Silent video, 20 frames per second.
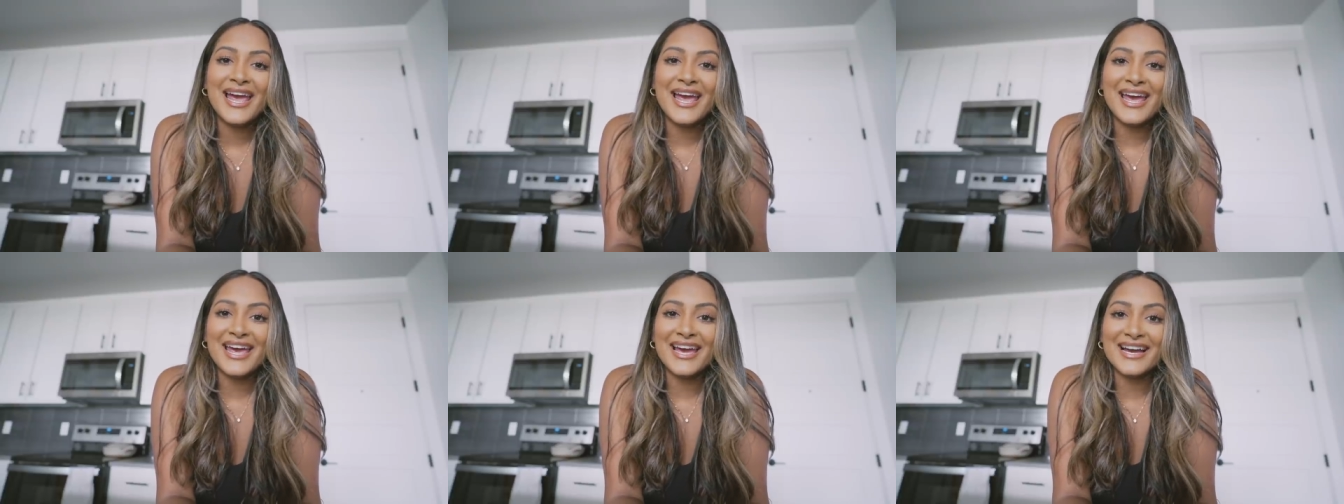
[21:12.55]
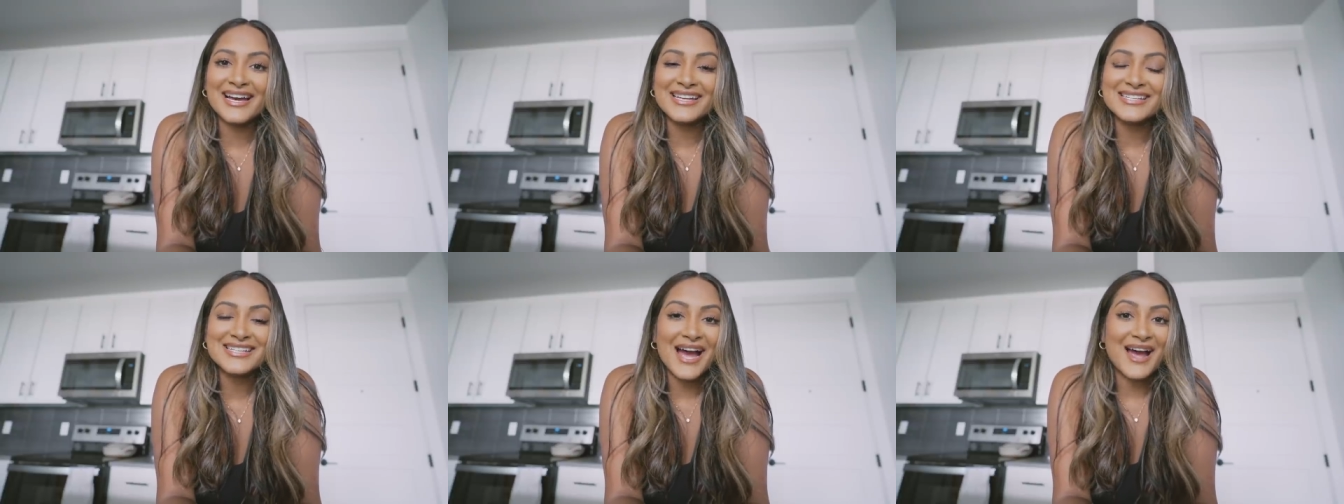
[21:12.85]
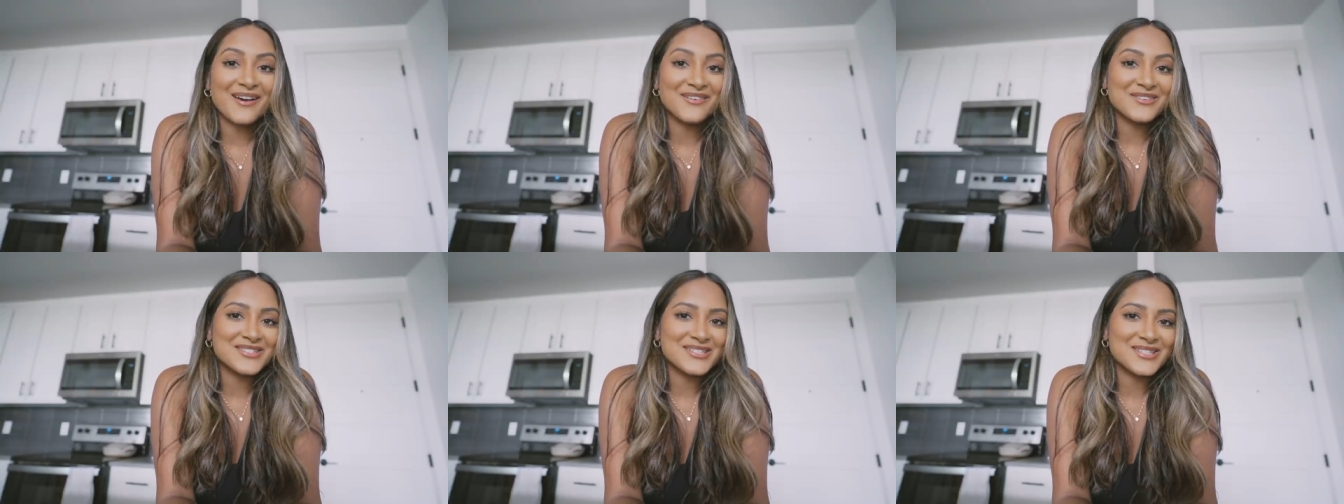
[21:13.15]
and
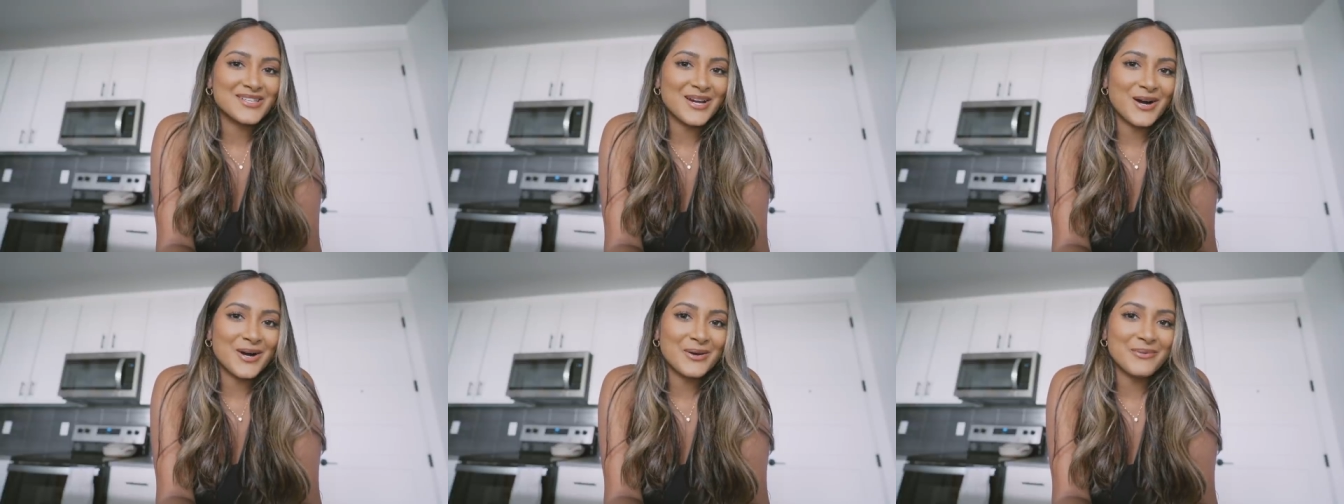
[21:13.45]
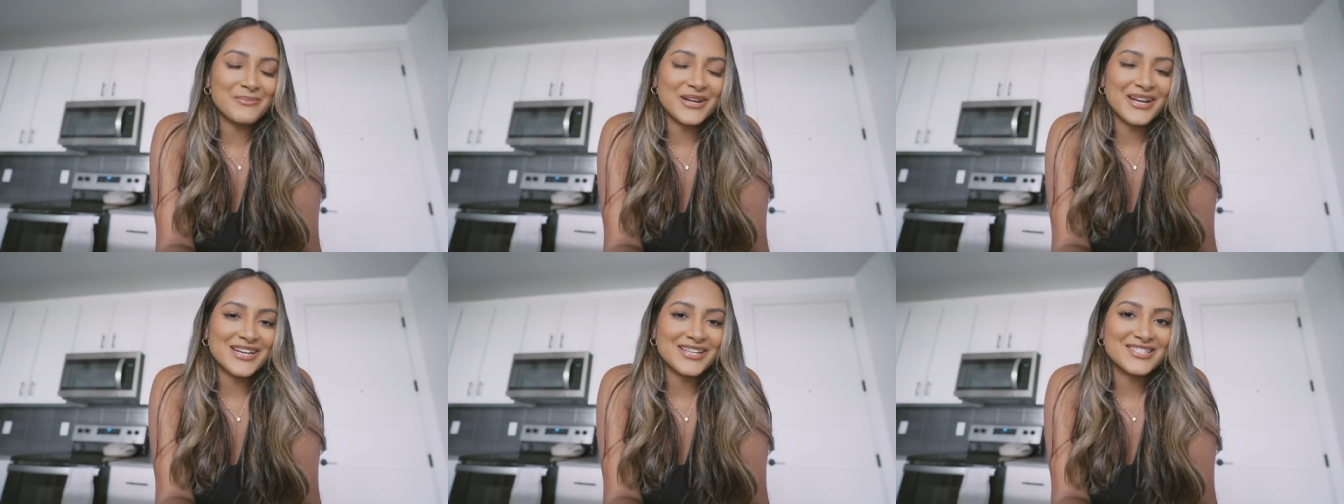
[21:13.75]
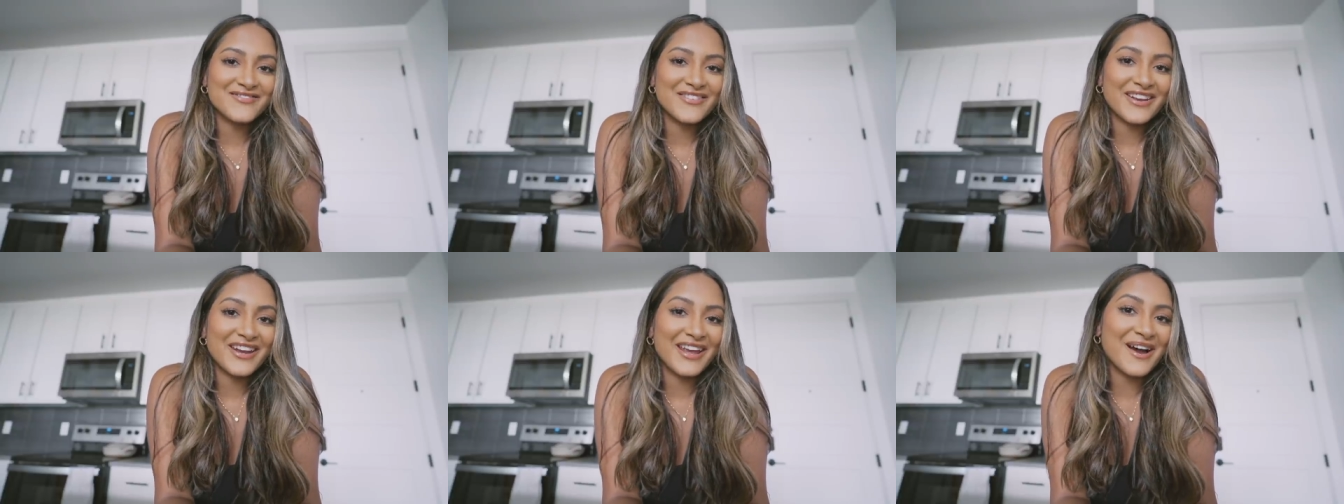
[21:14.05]
I will see y'all in my
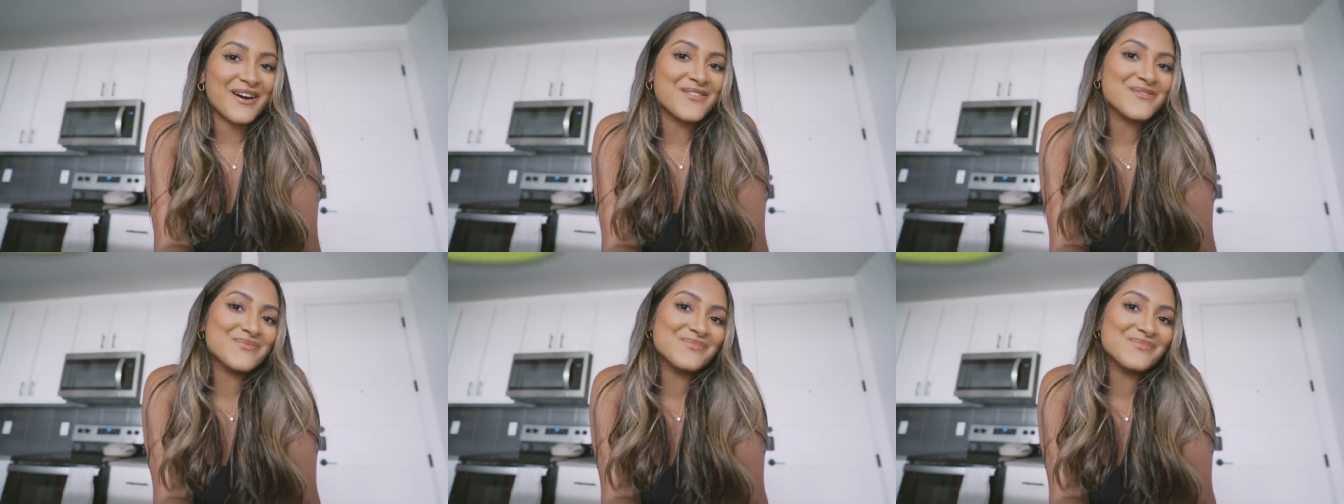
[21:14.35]
next video.